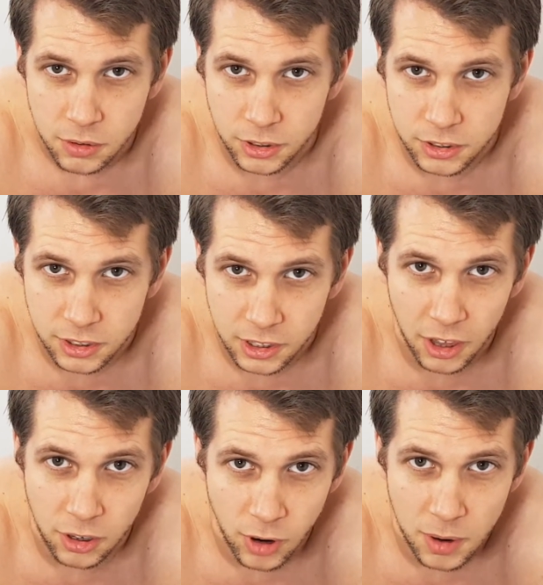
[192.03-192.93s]
which is
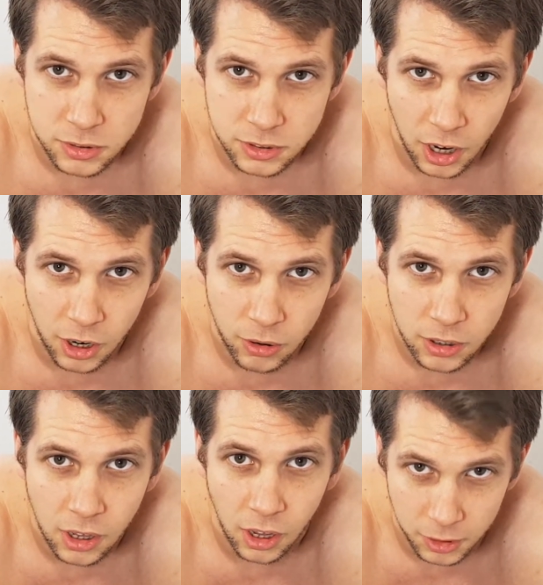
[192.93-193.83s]
another rep style
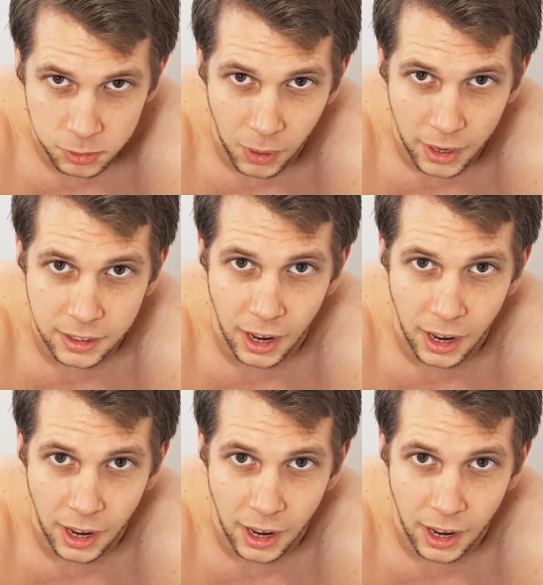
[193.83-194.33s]
I'll explain